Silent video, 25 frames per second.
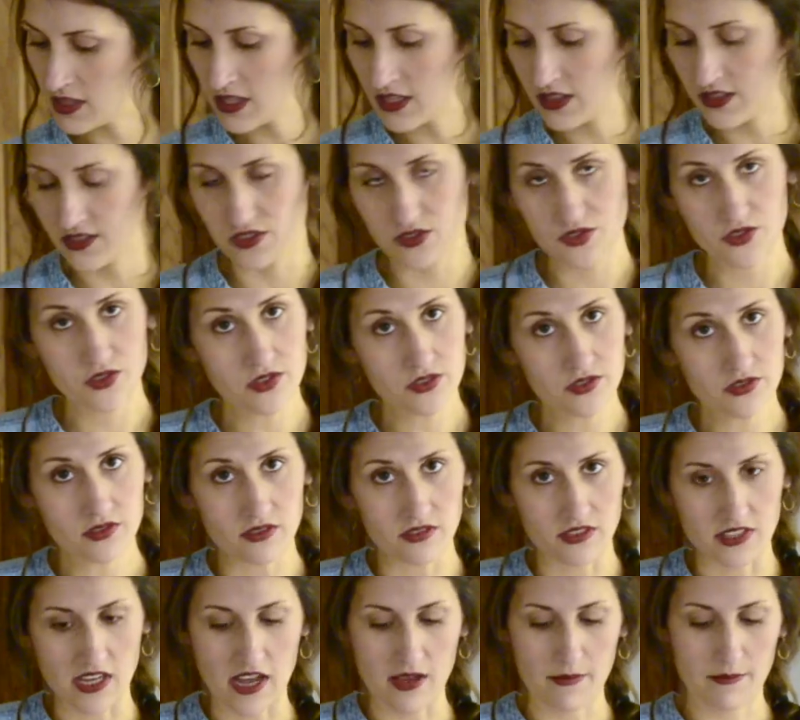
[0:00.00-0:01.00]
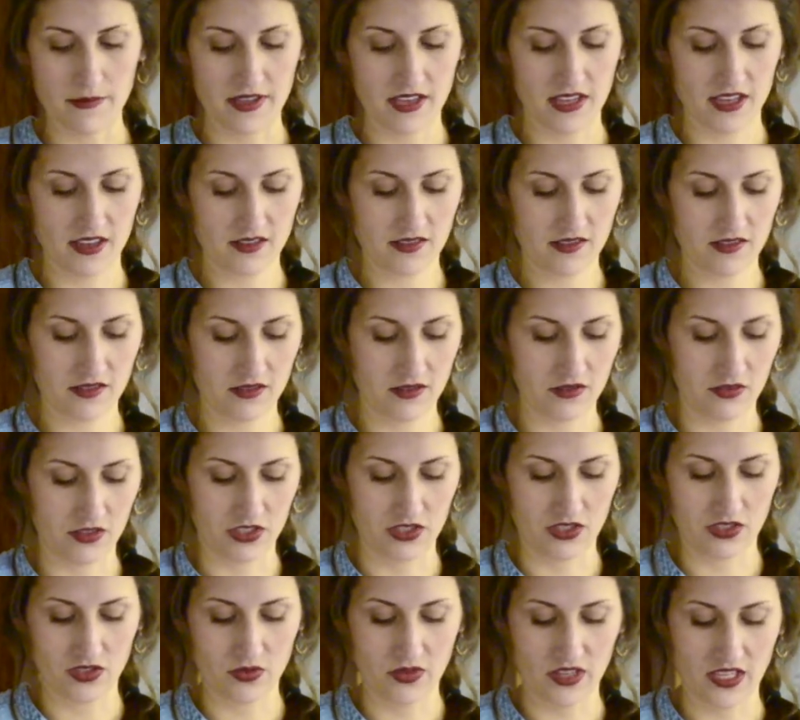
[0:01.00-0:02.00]
the streusel topping, which
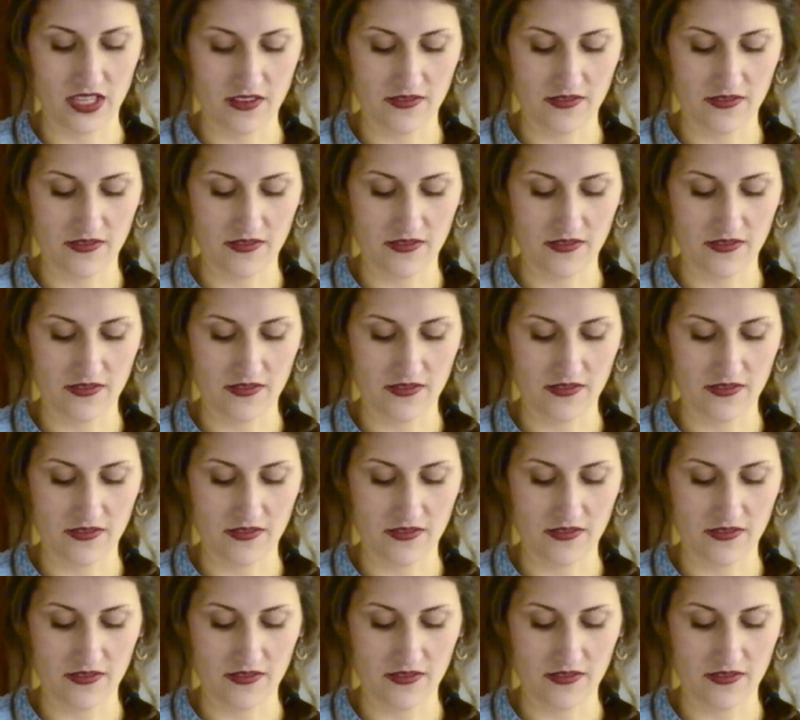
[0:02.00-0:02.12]
is really